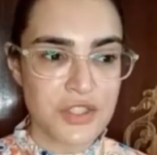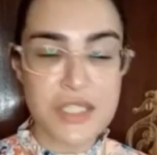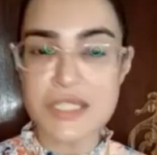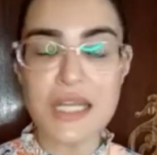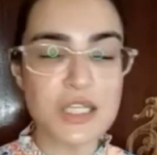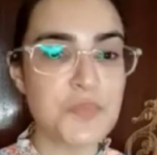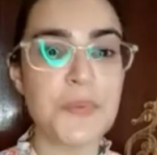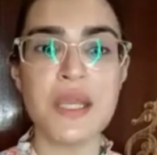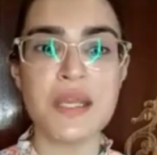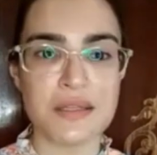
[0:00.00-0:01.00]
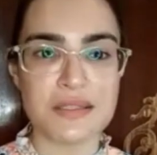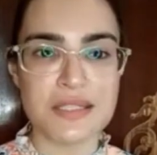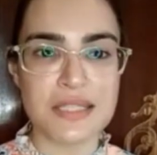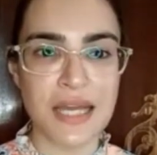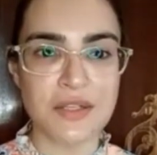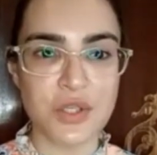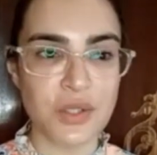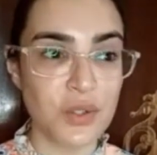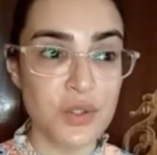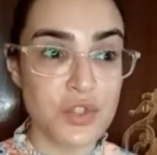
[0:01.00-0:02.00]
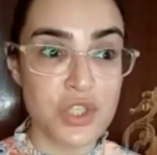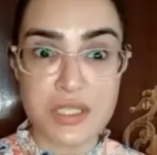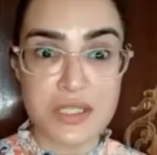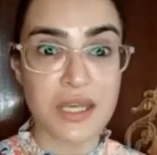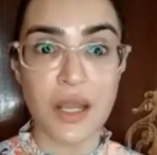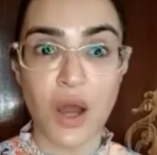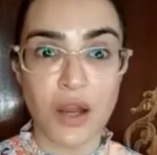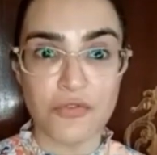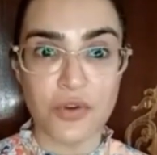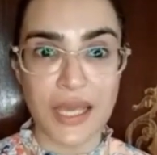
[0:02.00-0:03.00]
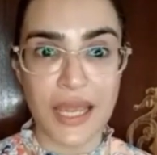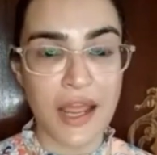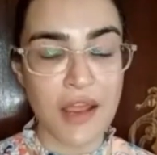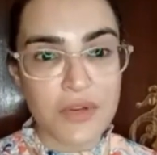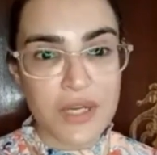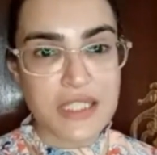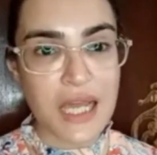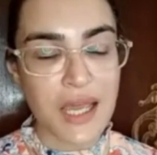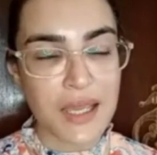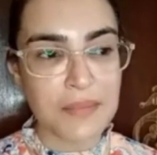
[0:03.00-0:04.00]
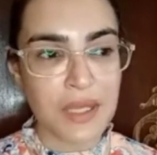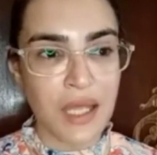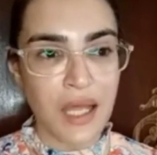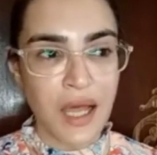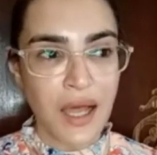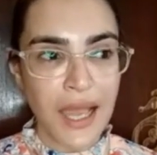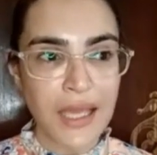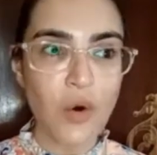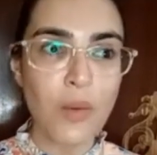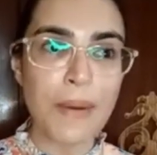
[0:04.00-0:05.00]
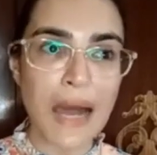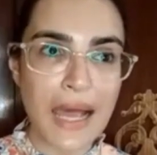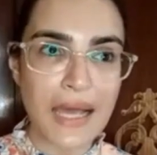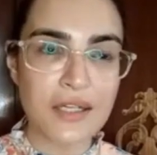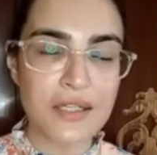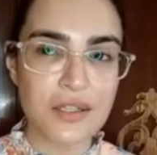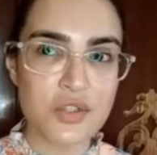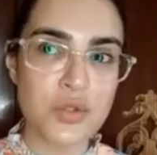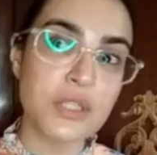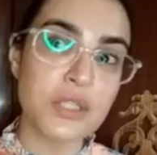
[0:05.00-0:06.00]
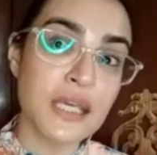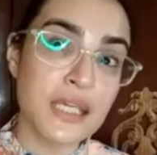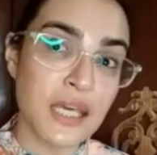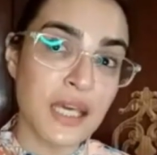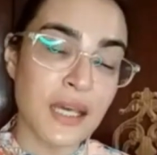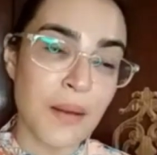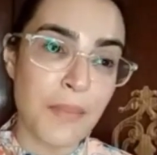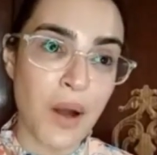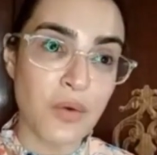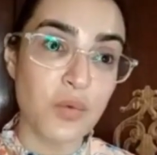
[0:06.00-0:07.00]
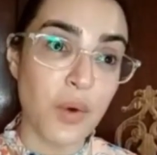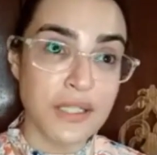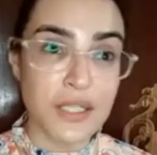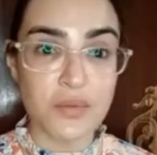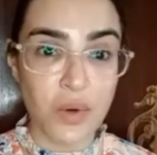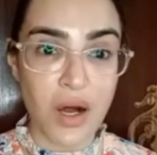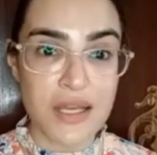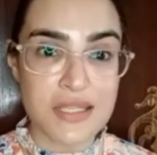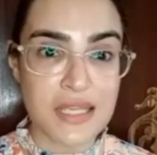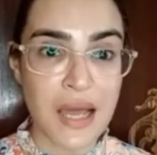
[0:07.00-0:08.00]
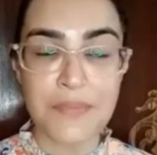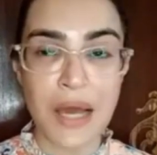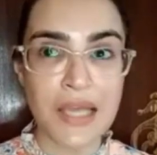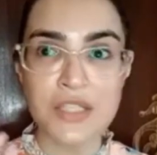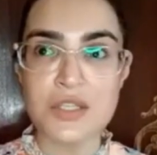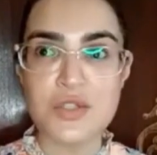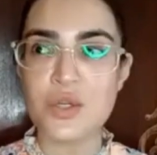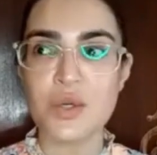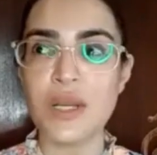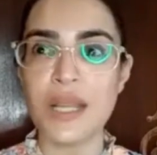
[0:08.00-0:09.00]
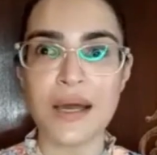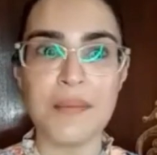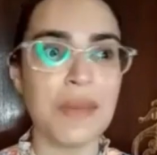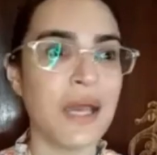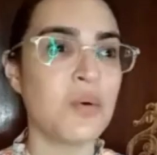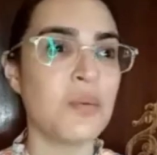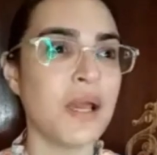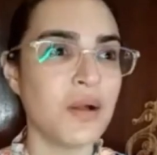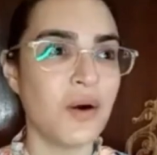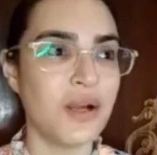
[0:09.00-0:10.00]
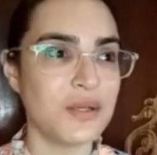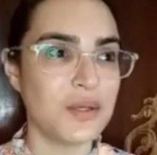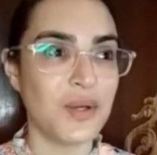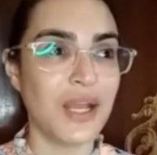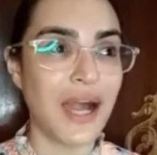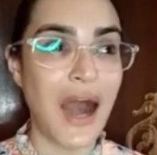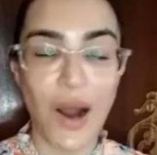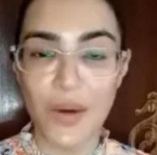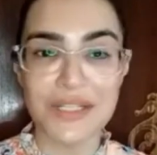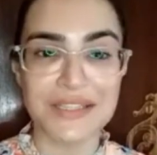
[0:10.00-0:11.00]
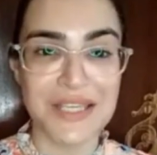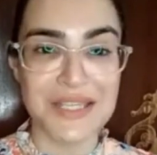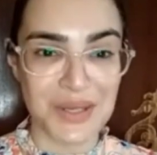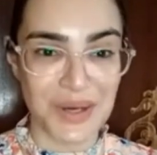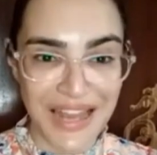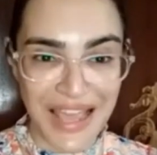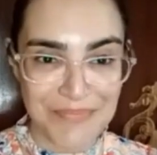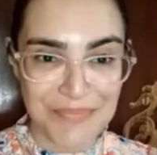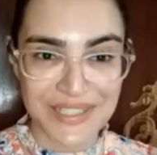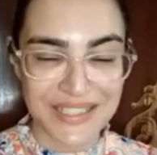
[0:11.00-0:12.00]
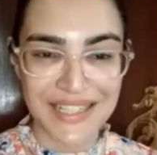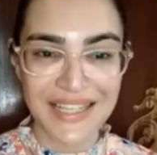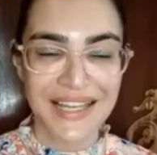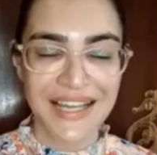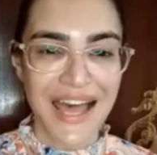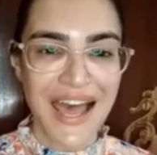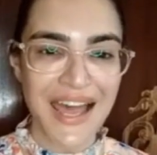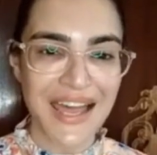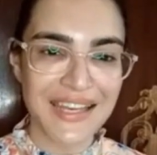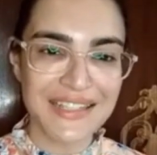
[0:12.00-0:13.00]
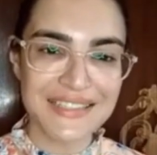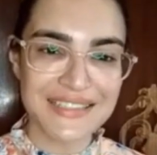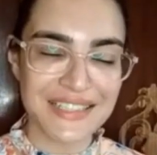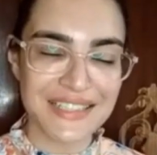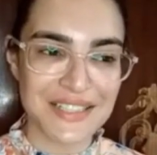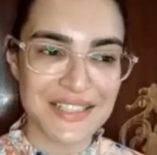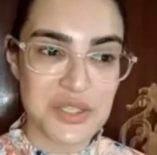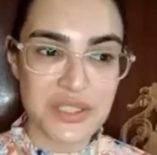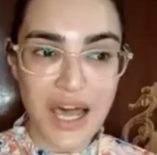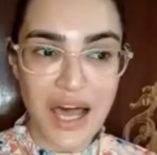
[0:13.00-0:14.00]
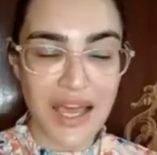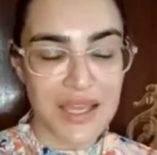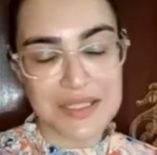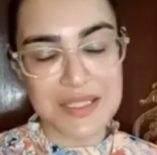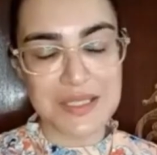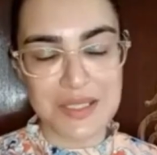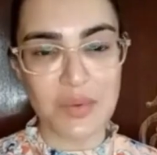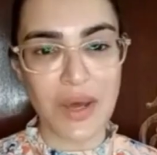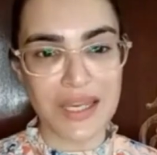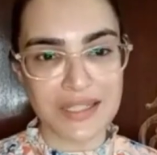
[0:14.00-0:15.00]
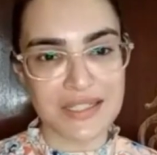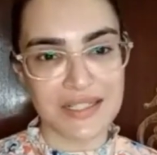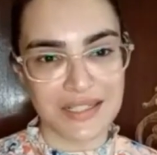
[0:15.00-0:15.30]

just an experience that, you know, you just cannot forget. Every time I go back to thinking about what it was, I'm like, oh my God, you know, like, how did this all happen? And it's quite